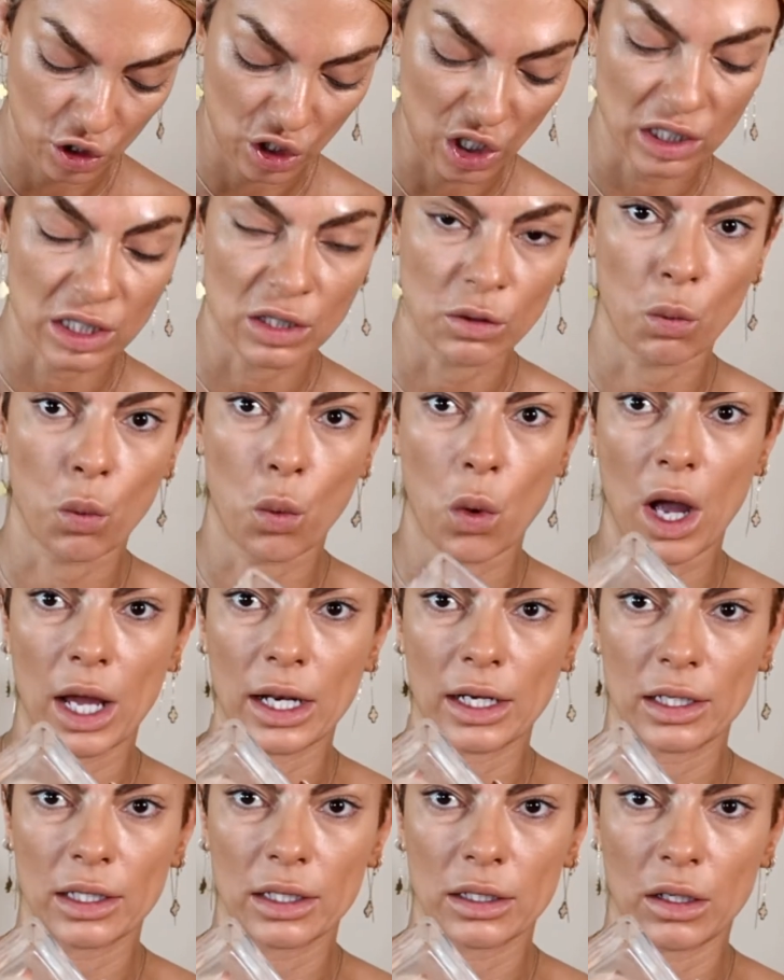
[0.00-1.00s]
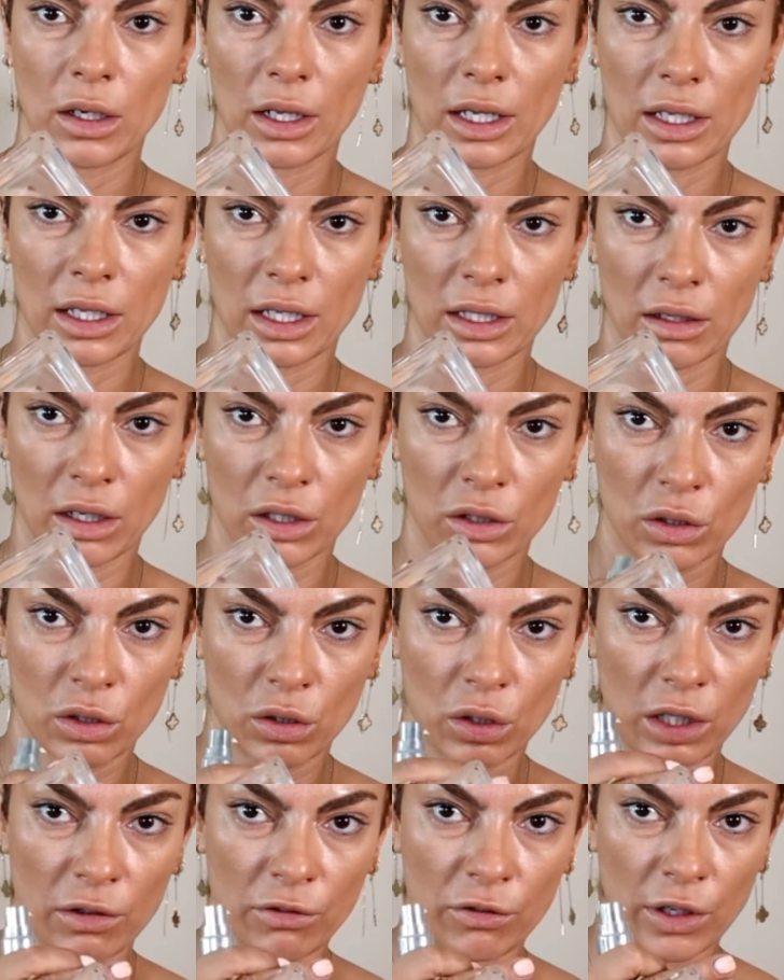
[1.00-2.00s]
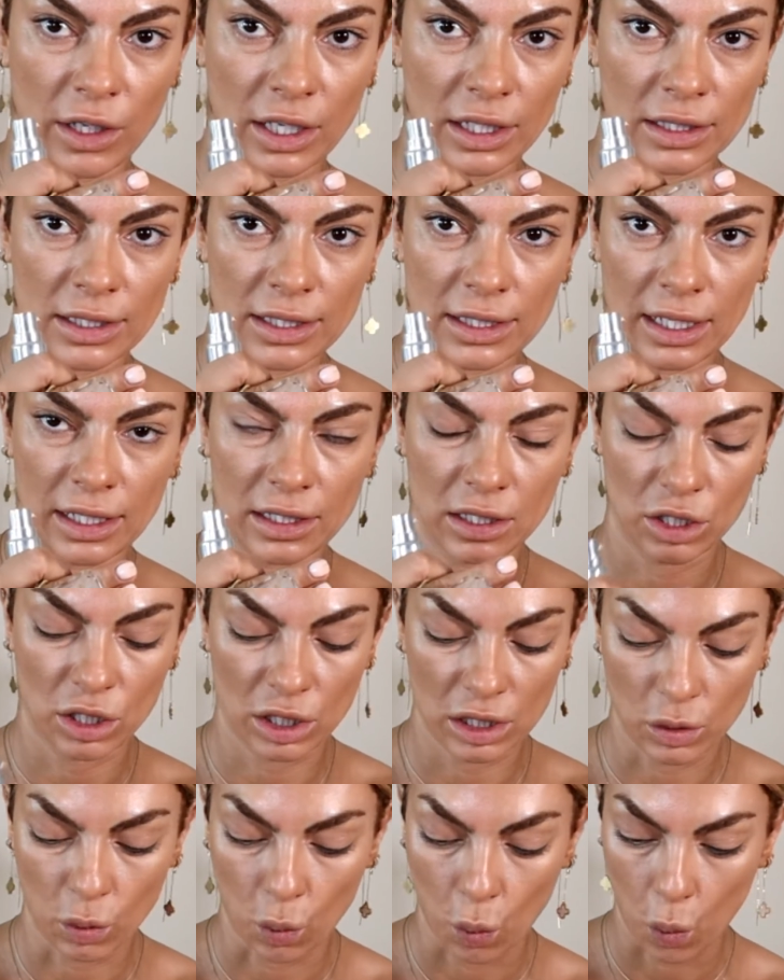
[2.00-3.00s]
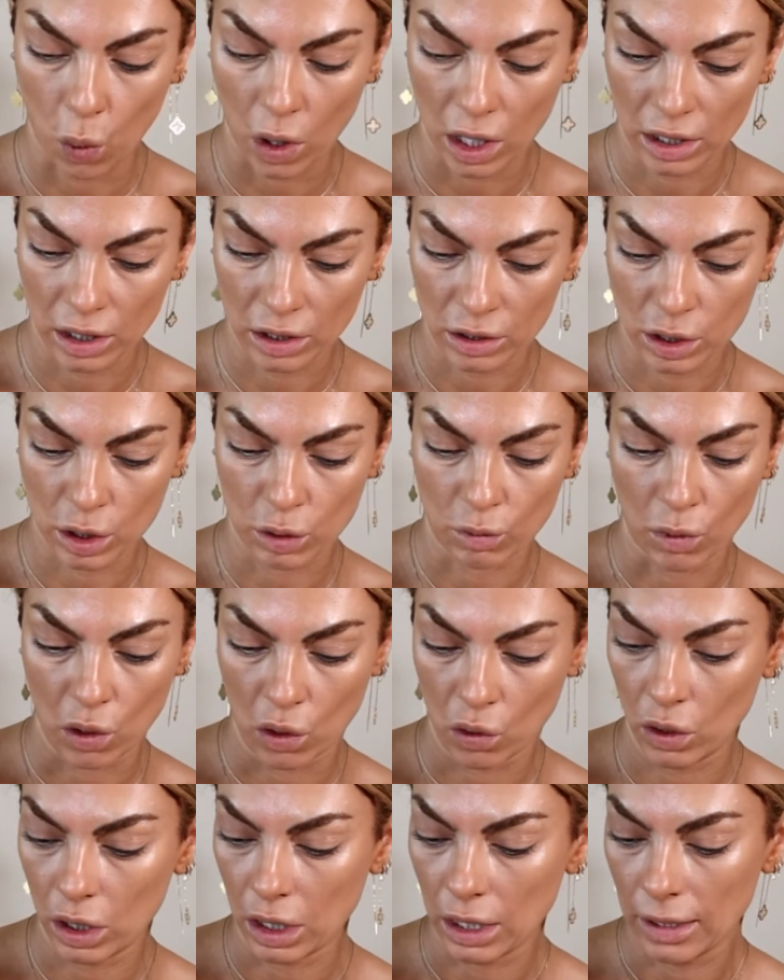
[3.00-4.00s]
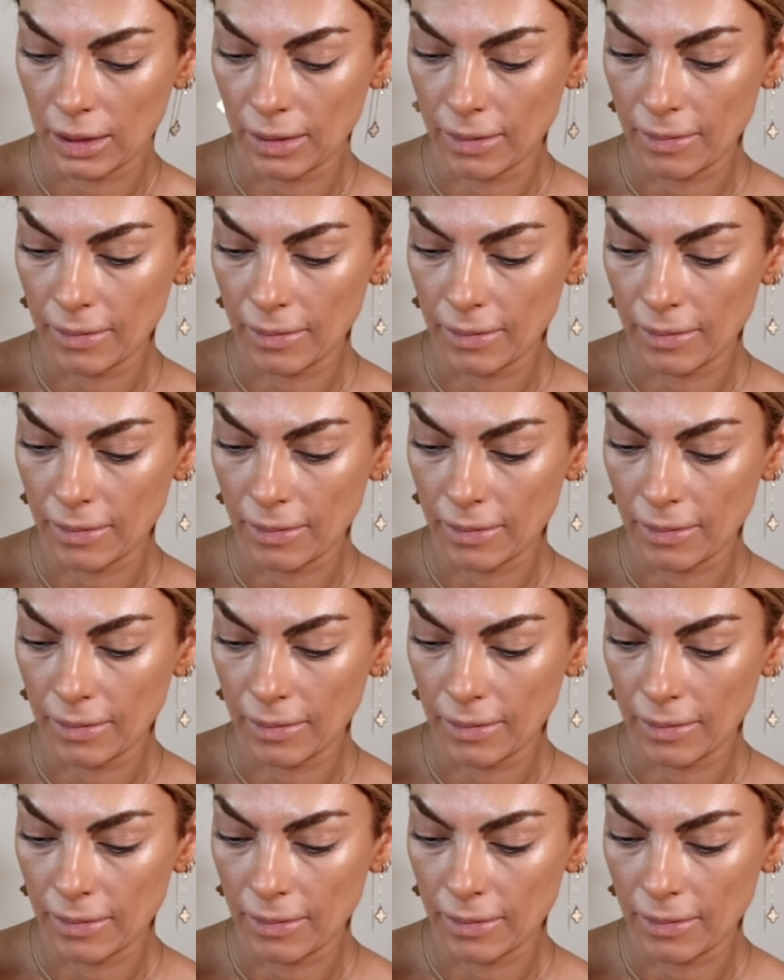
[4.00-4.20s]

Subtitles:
just 1. Look, I don't know if you can see, it's just 1 small.